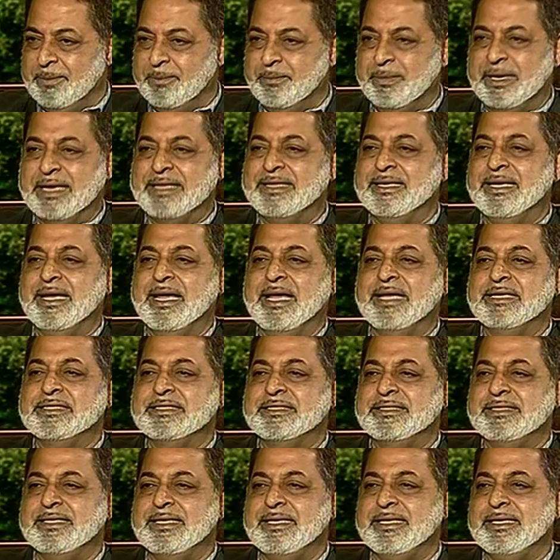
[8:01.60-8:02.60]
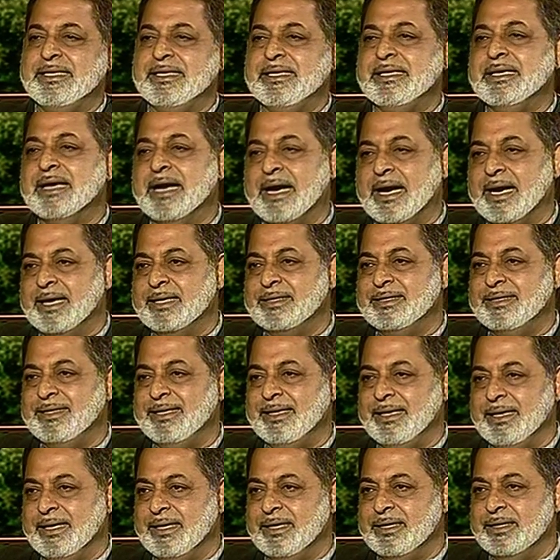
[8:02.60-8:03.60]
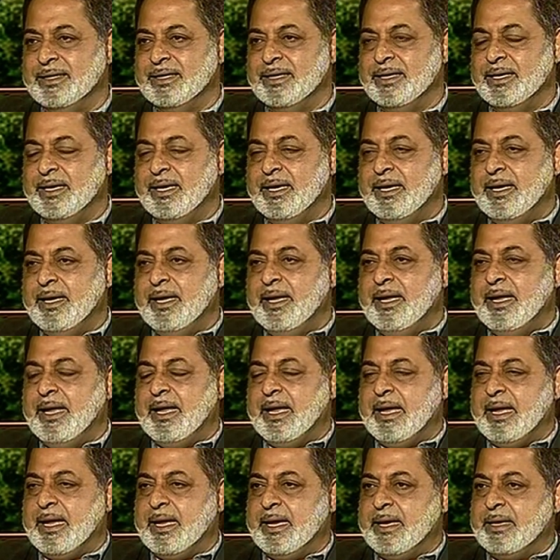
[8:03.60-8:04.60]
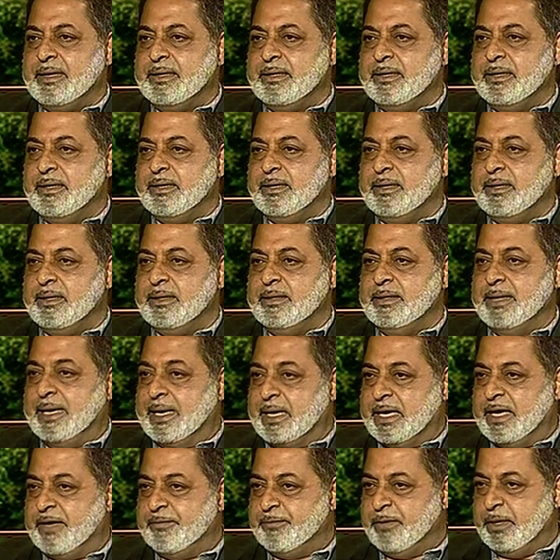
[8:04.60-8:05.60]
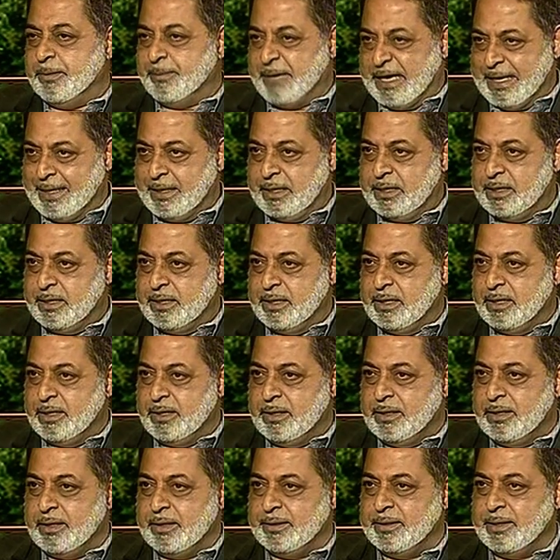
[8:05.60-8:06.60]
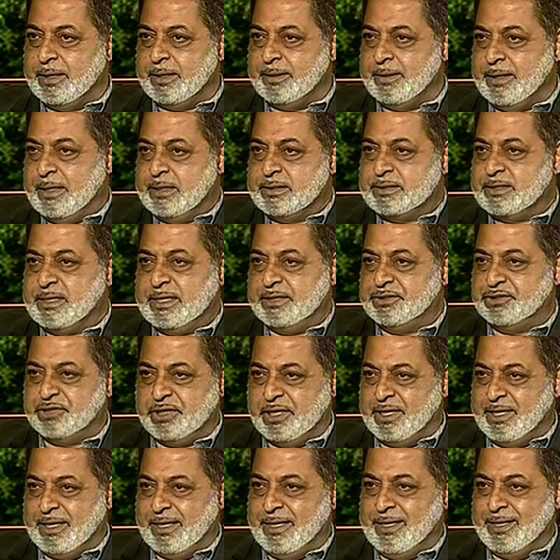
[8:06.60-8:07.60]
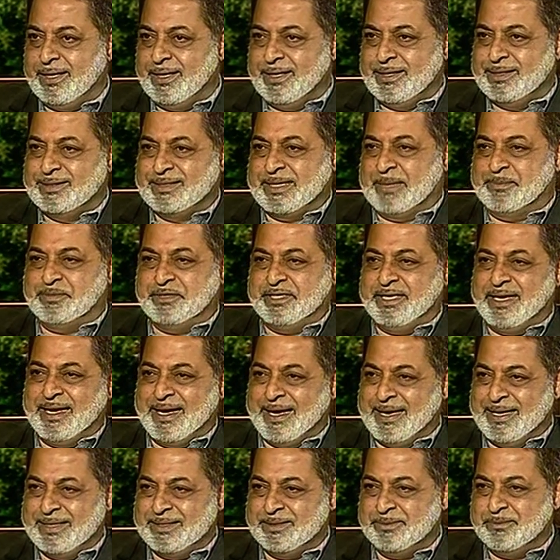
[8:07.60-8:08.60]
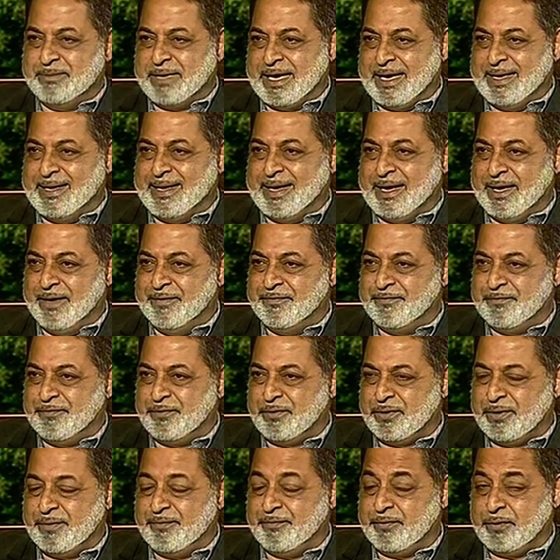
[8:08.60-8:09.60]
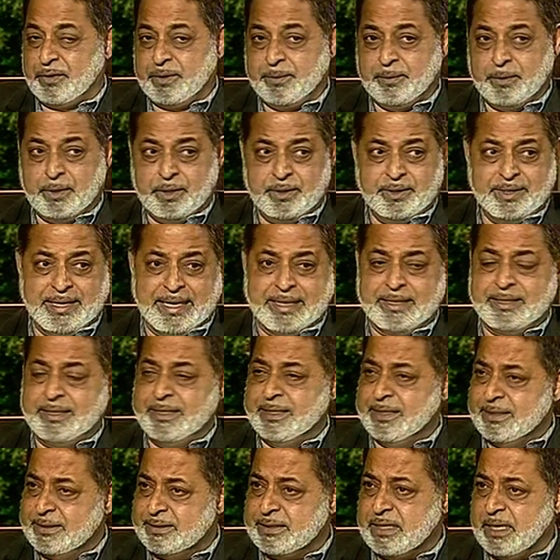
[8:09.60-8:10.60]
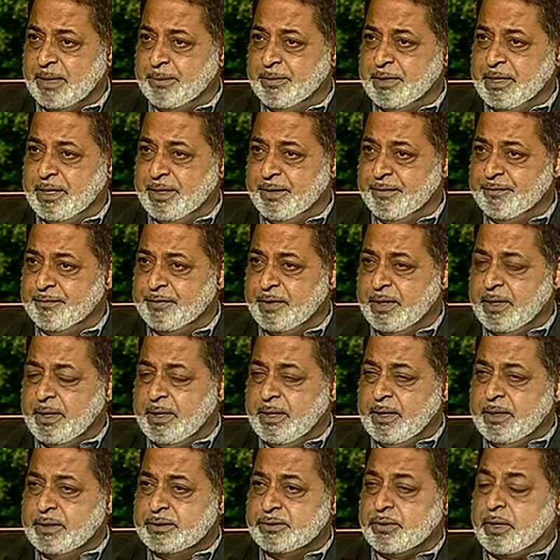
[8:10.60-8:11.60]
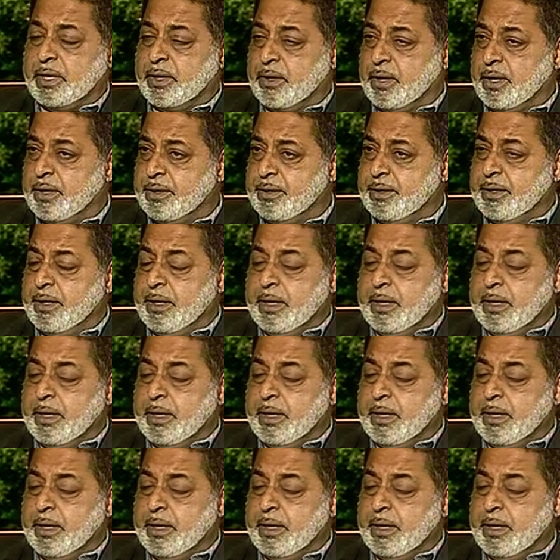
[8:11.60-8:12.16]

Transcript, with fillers: by the NCERT and uh, they gave me money. They, they essentially subsidized my life for, for about 10 years, I believe. So I got